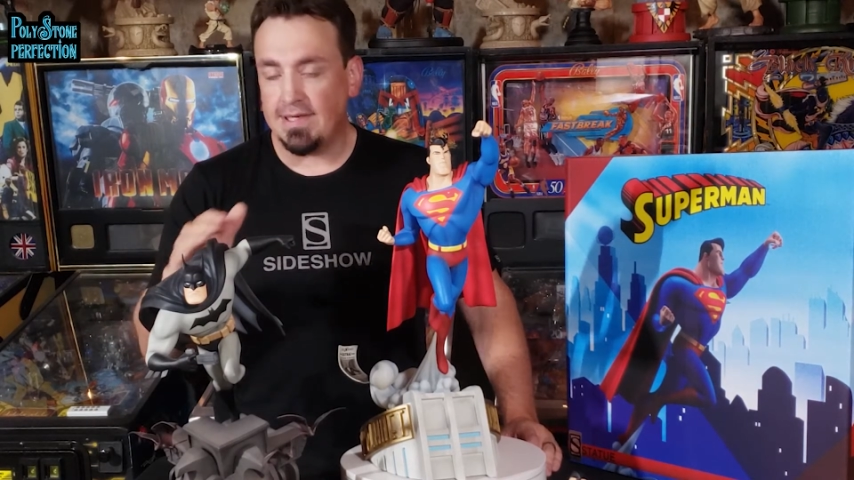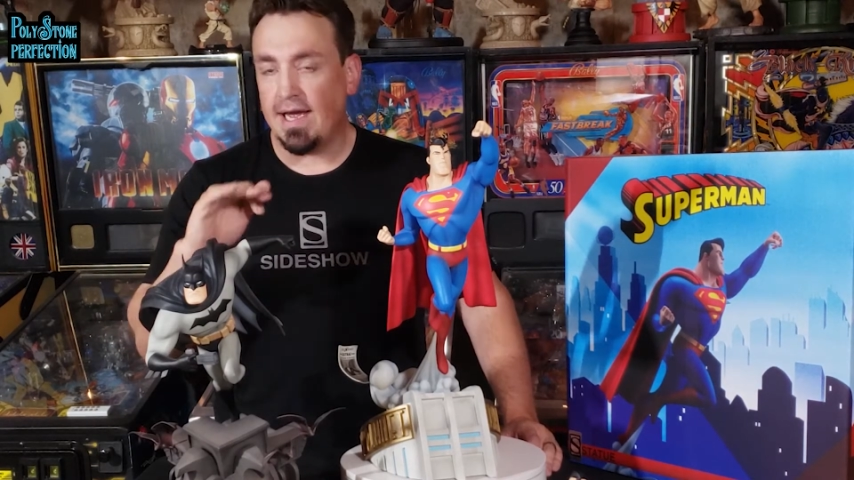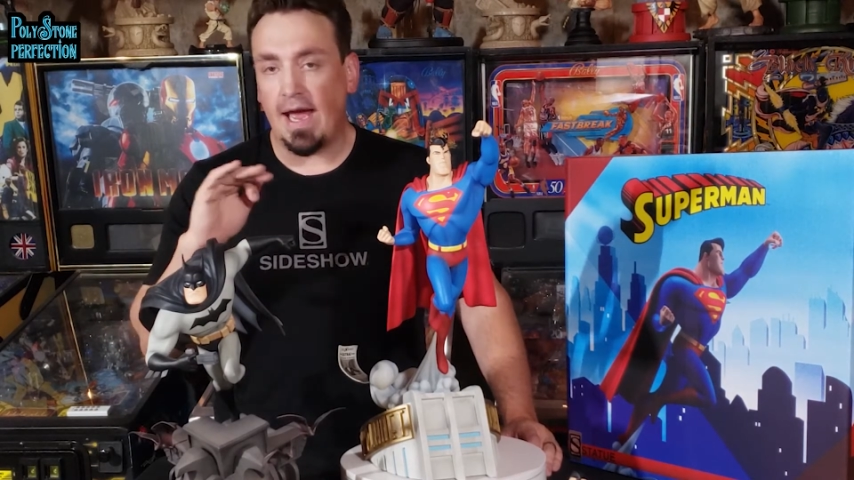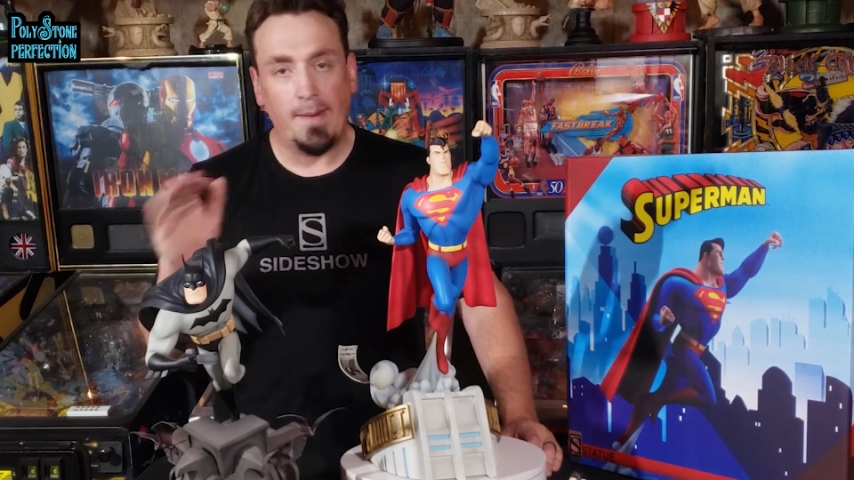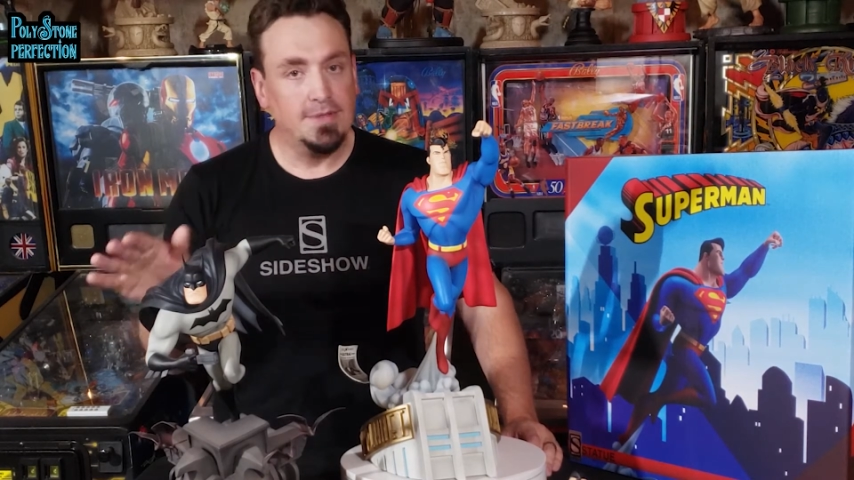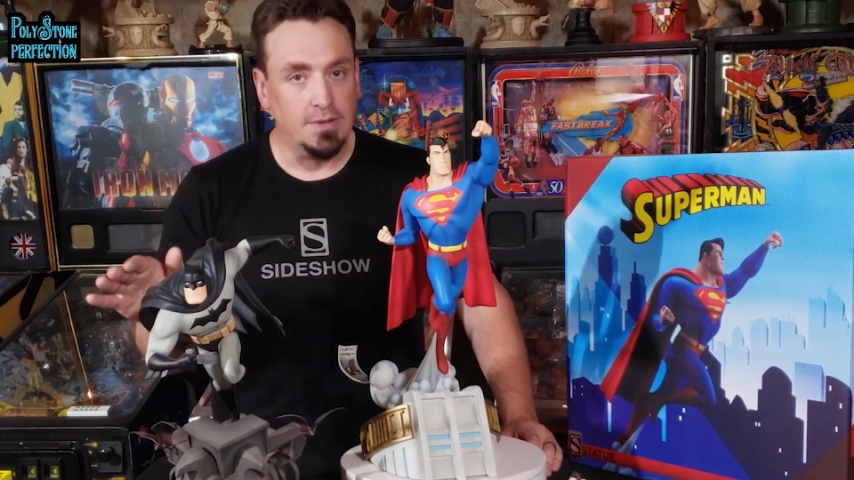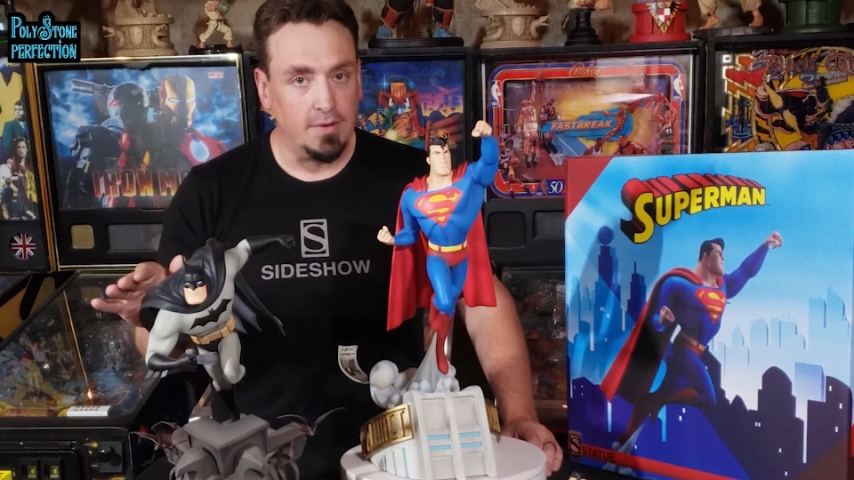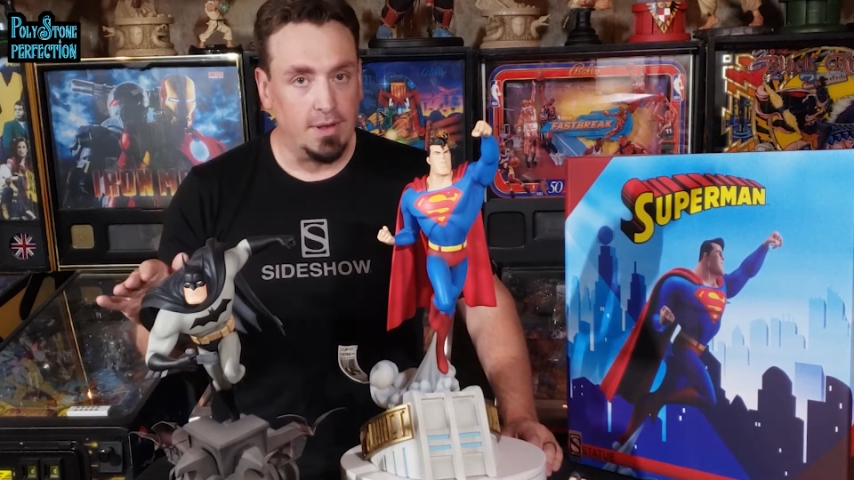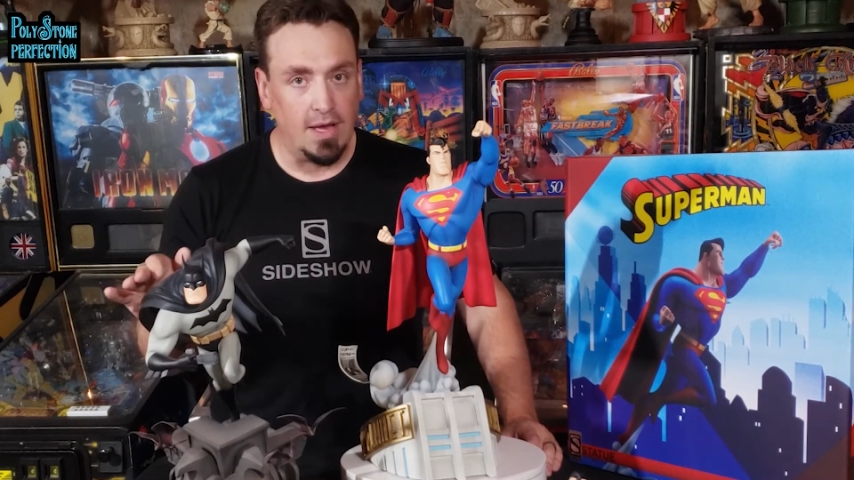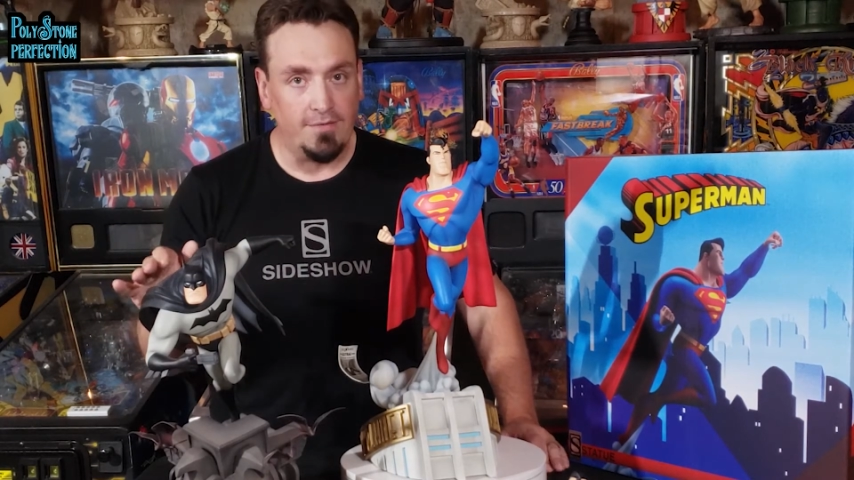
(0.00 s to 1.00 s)
I
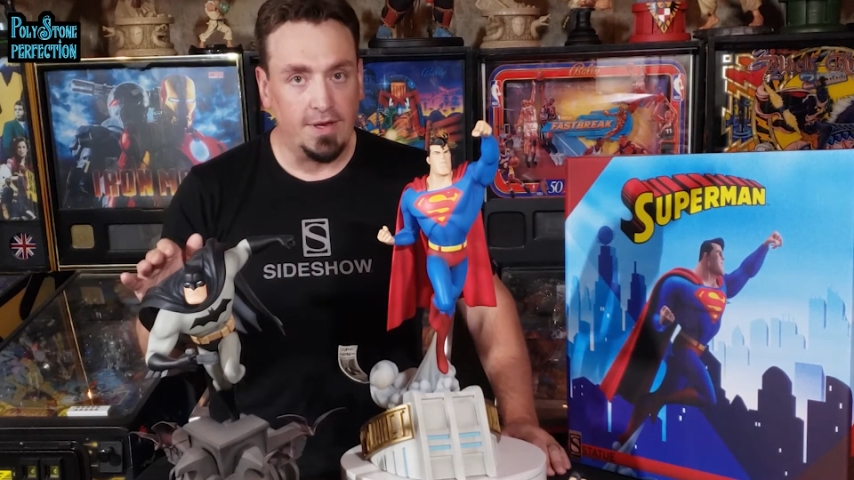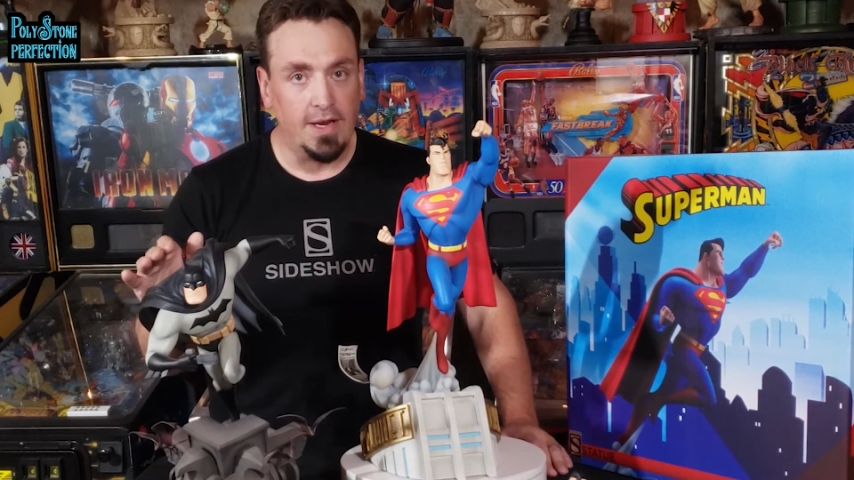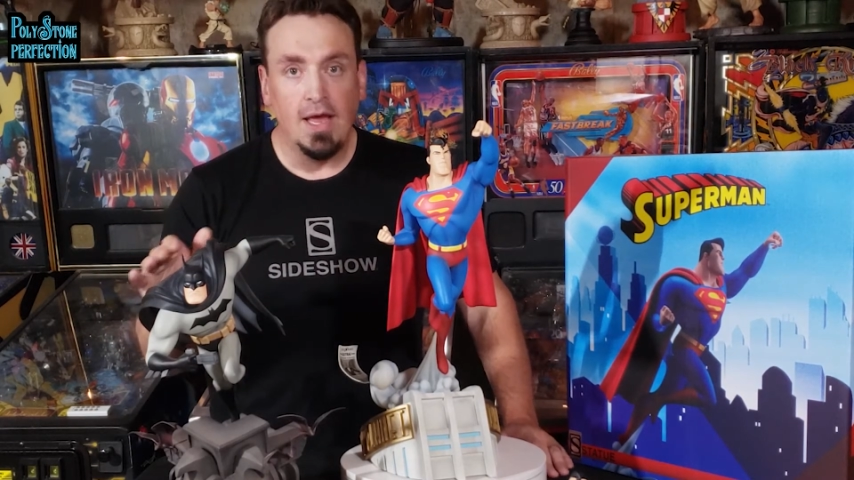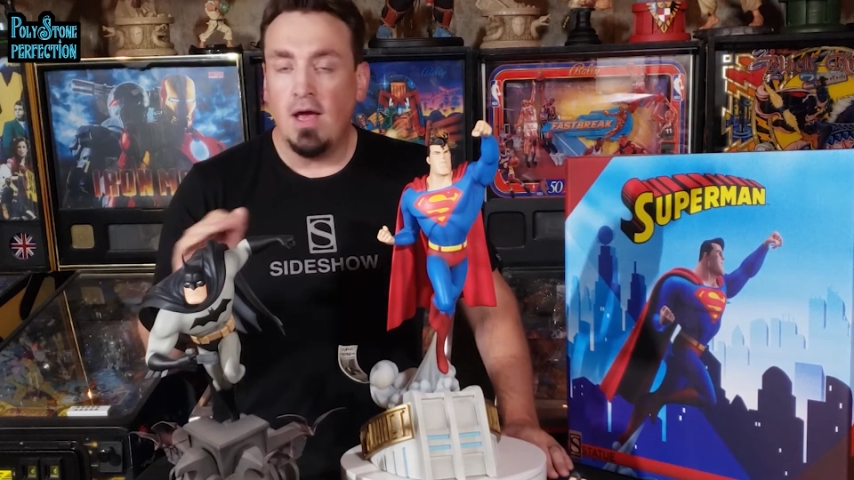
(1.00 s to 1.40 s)
absolutely loved it.